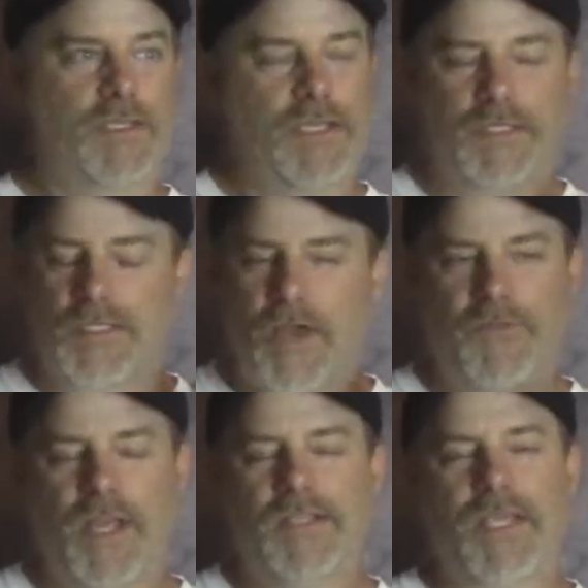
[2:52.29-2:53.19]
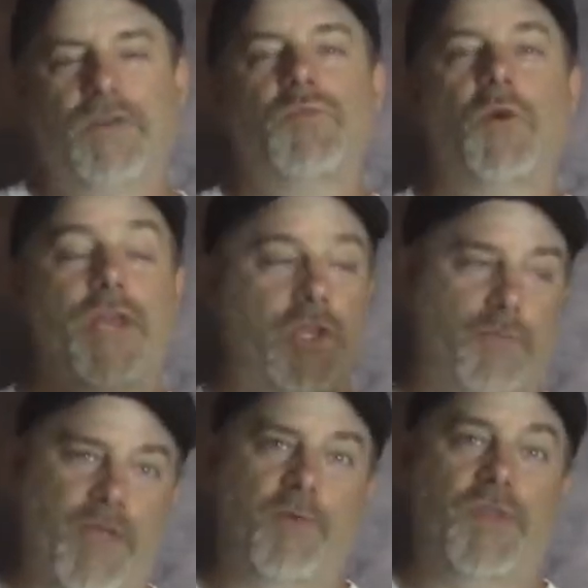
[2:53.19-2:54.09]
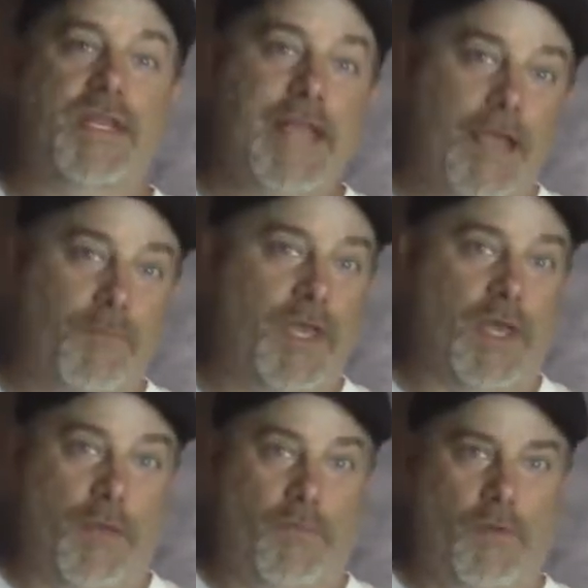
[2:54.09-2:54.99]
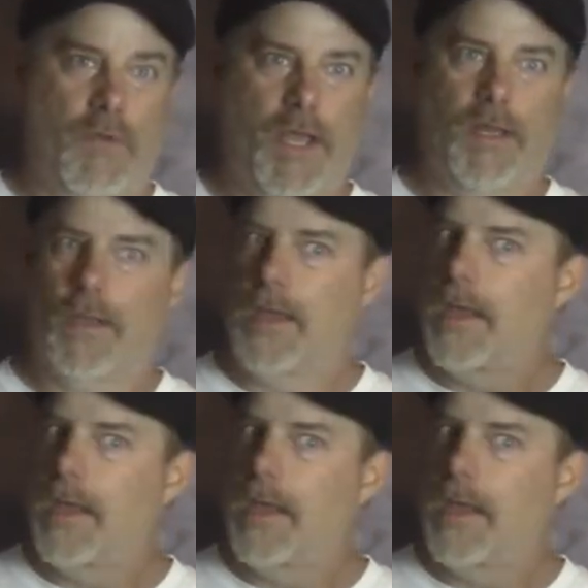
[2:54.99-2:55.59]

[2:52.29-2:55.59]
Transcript: It's, it's definitely, it sounds more like you're playing with a neck pickup, right?